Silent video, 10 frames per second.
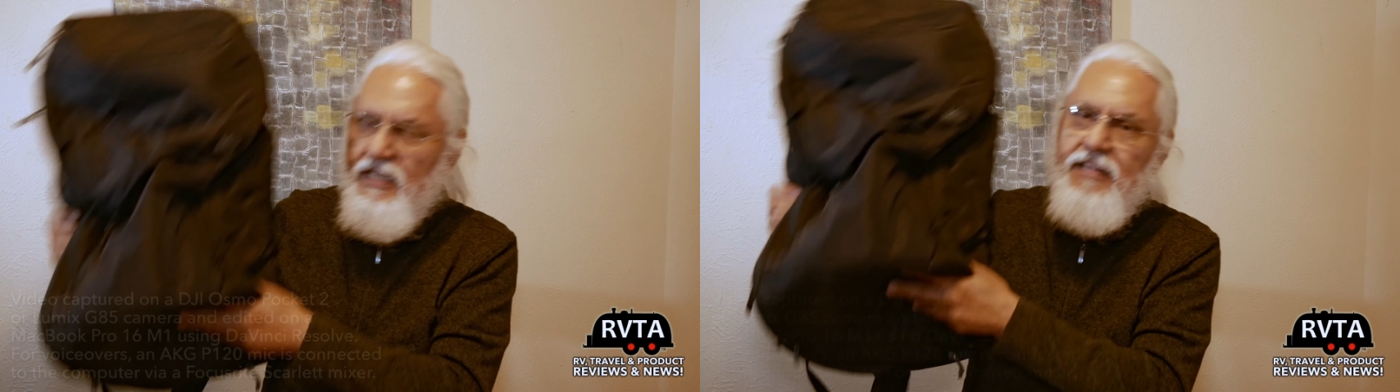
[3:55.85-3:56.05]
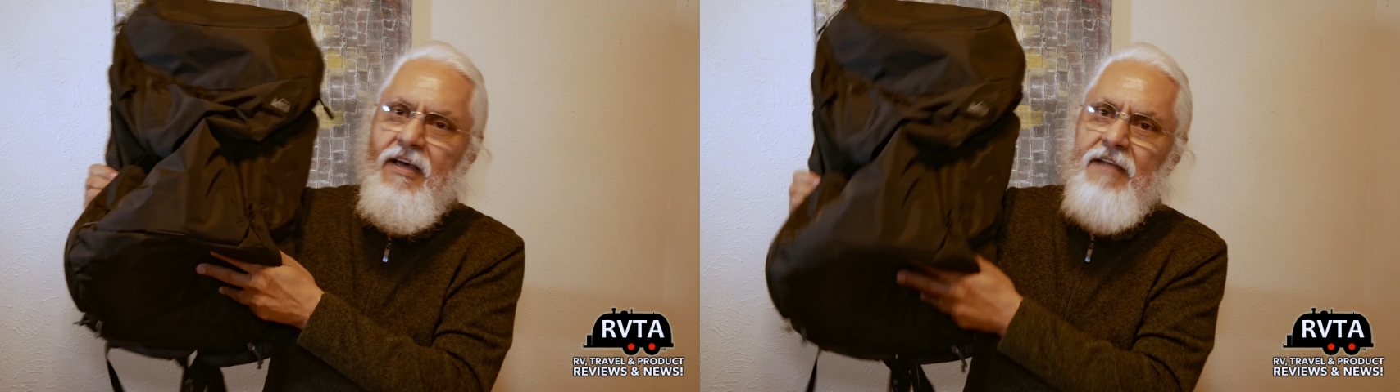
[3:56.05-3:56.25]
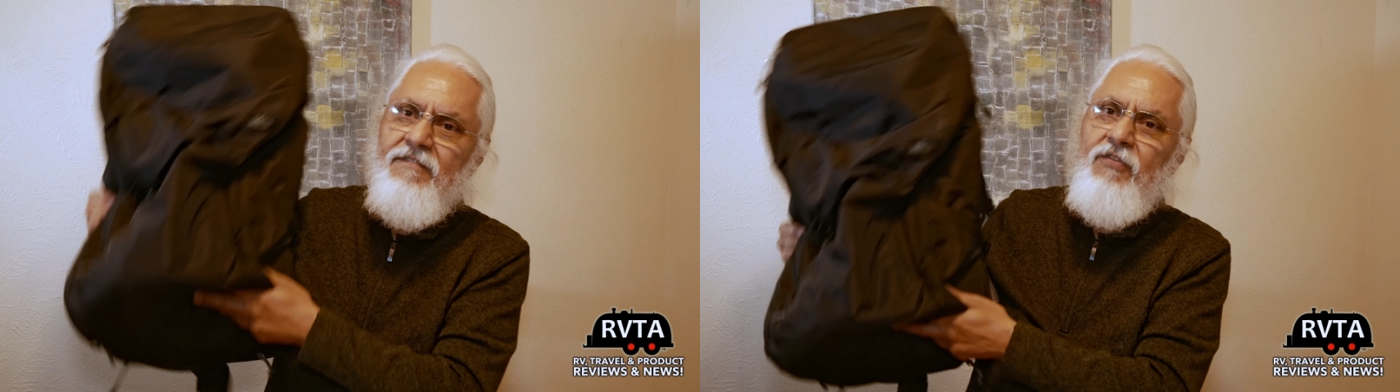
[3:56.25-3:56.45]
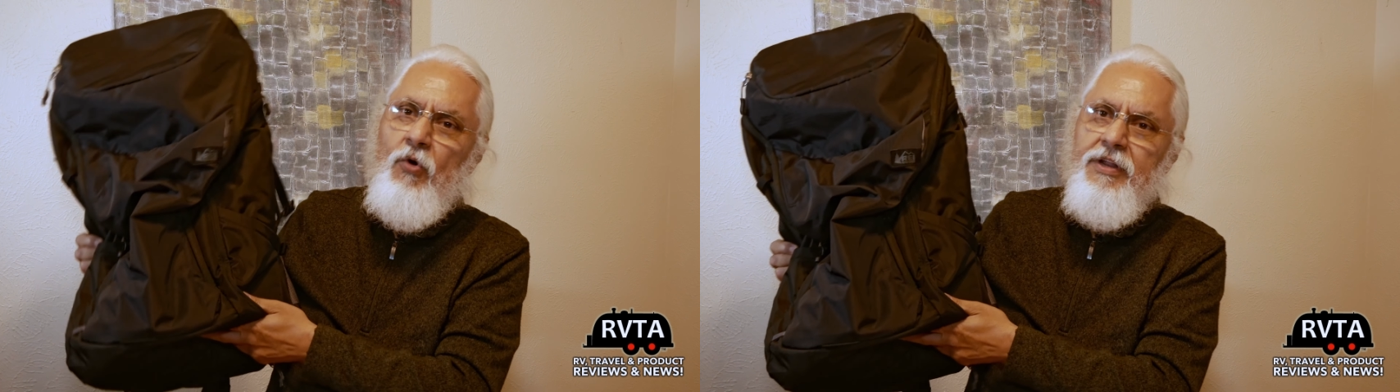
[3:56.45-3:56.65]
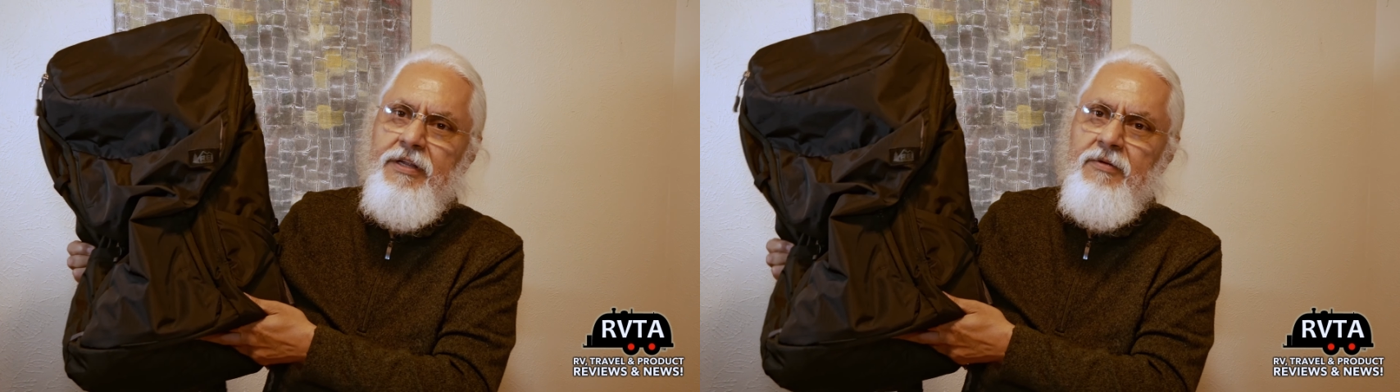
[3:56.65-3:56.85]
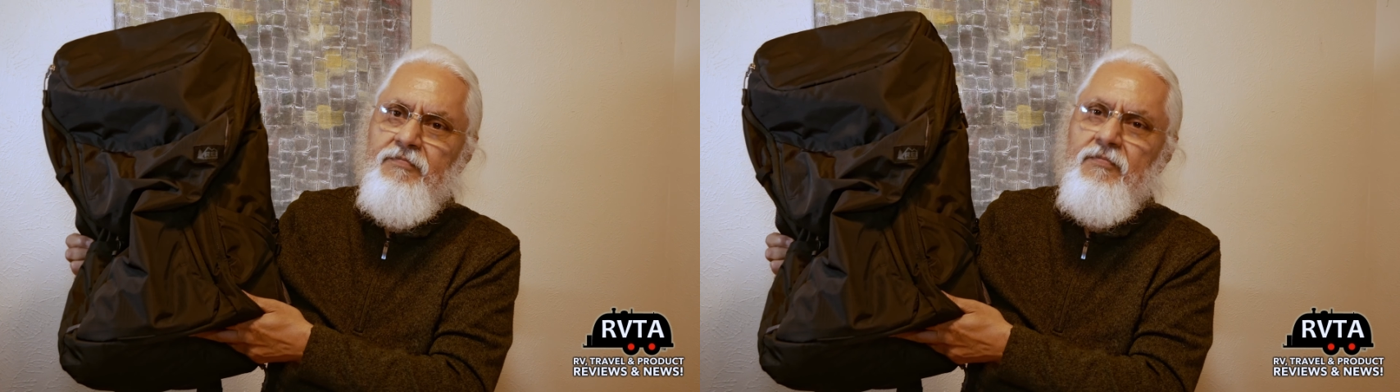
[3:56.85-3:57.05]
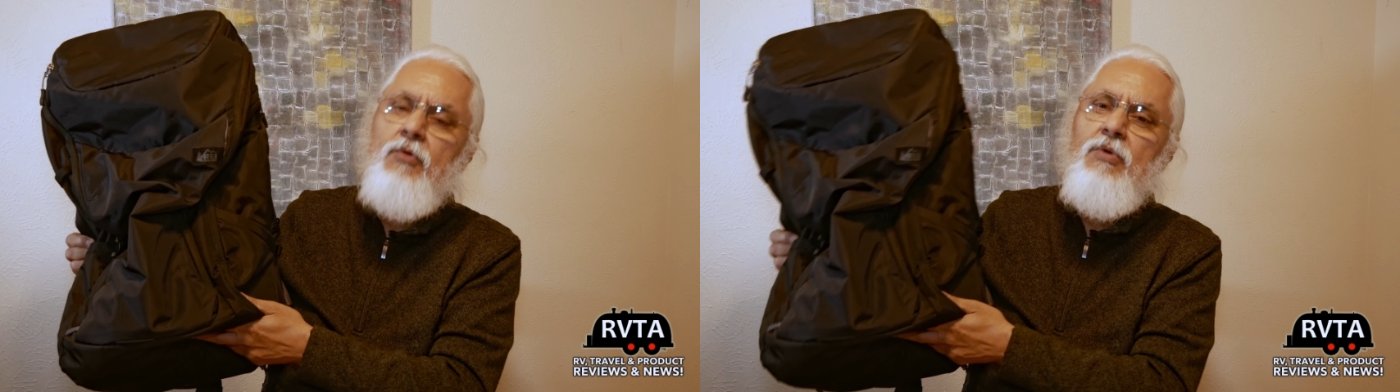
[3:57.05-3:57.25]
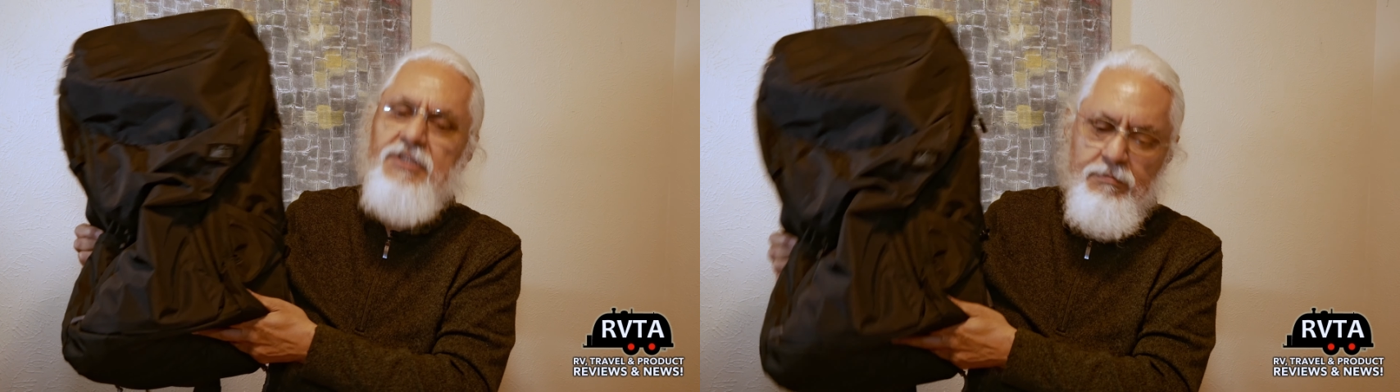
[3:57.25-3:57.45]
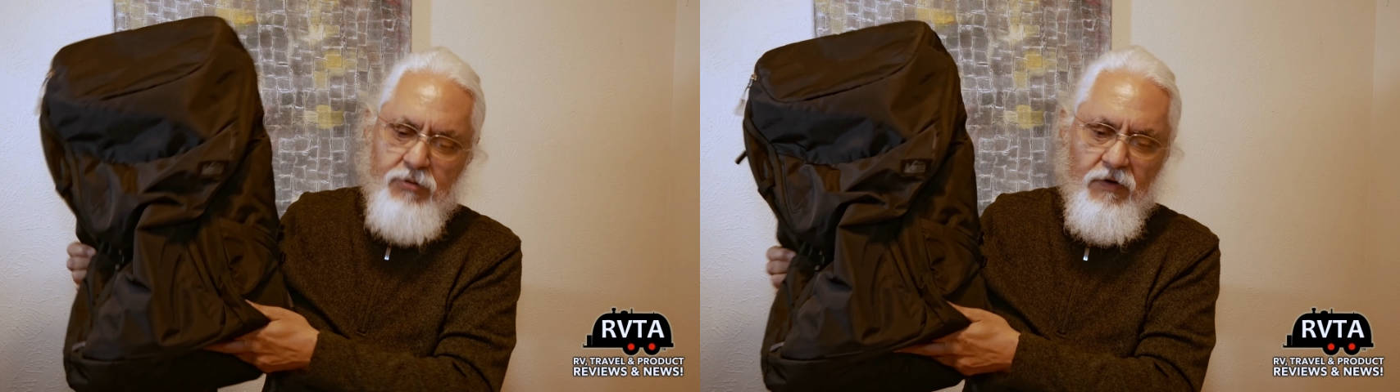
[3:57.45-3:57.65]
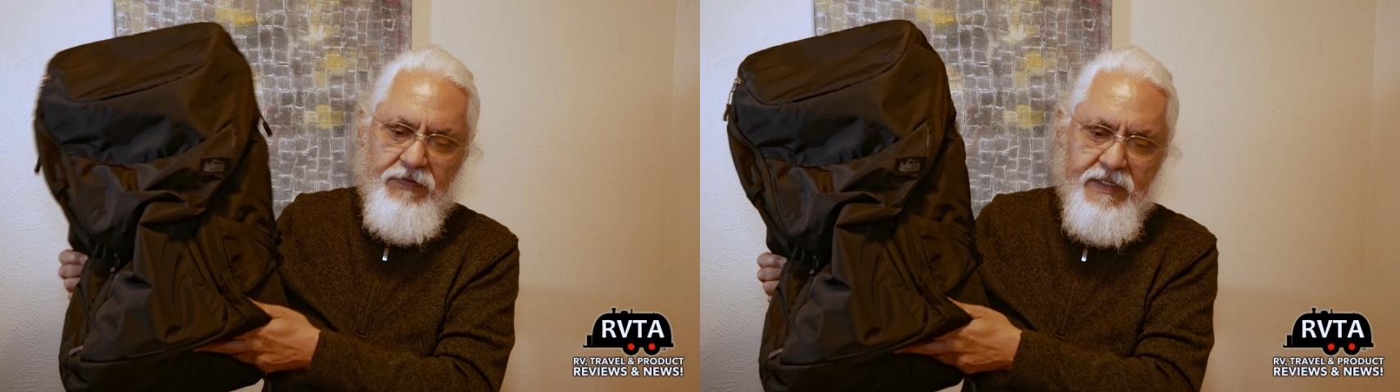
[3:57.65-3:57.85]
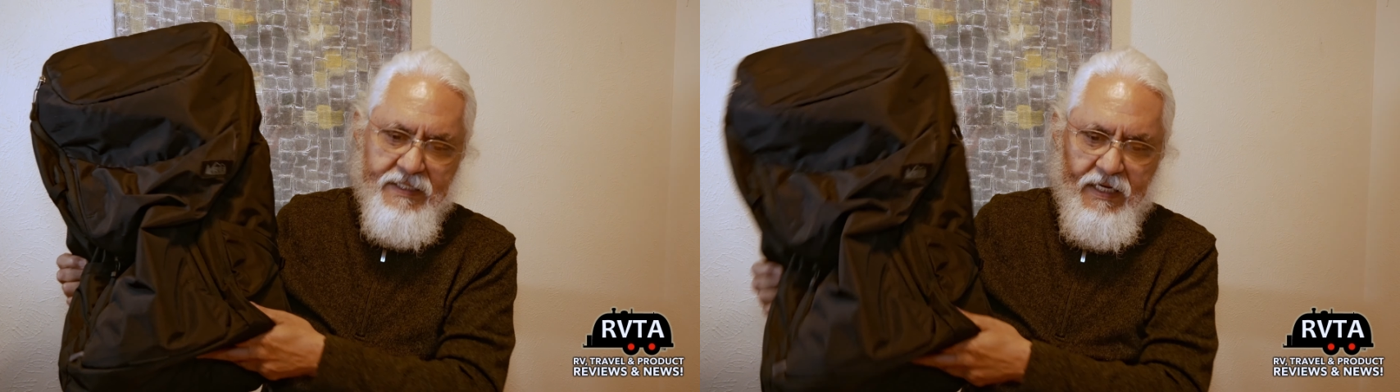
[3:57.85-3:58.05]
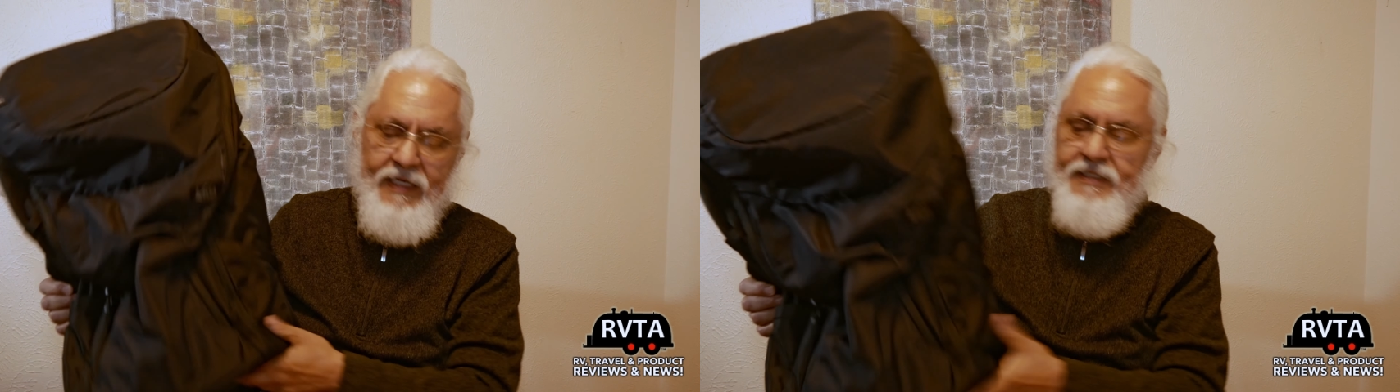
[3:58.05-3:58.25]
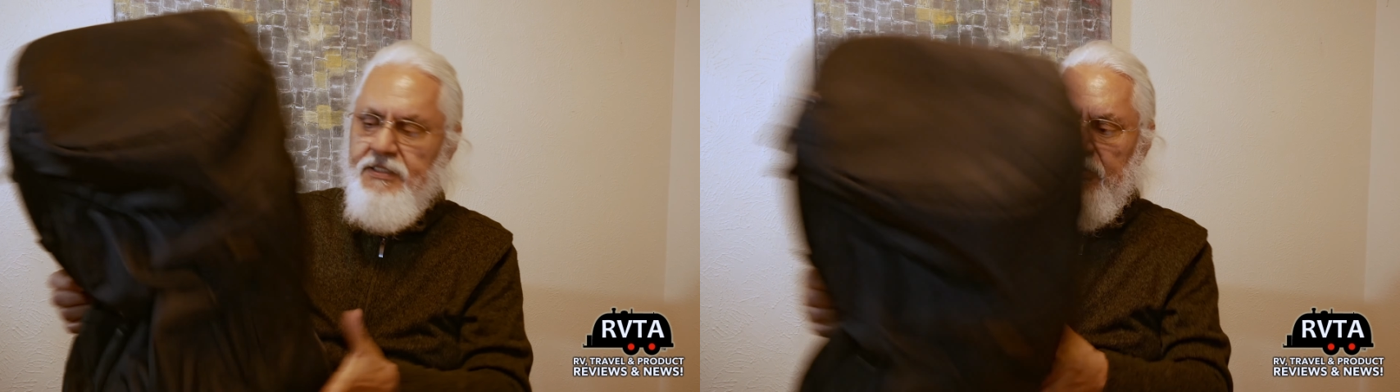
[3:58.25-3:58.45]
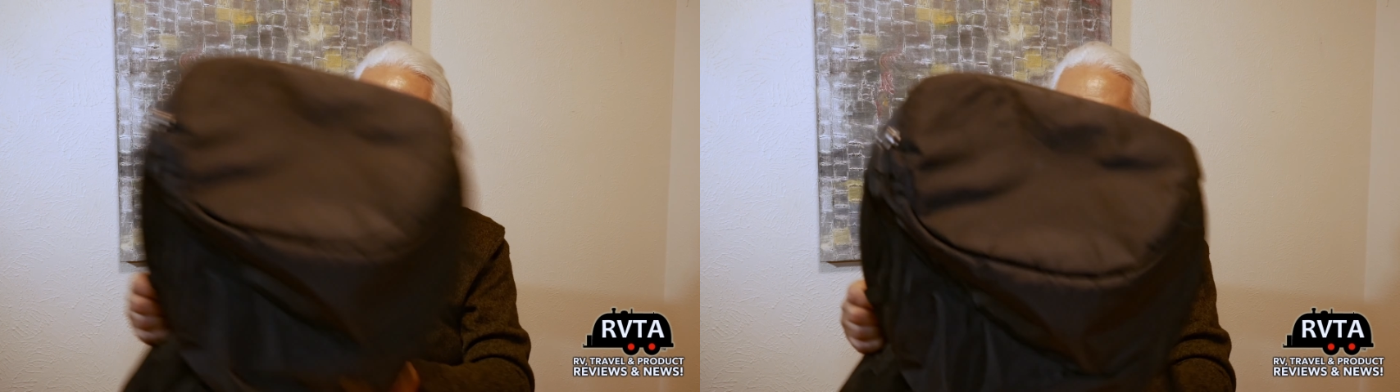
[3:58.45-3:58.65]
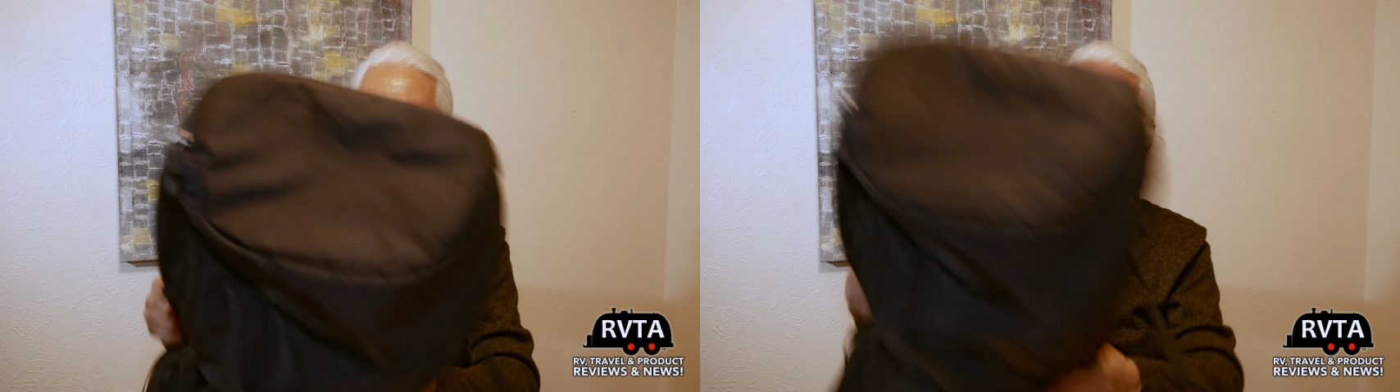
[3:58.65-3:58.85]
and I thought 40 was the perfect size. Okay.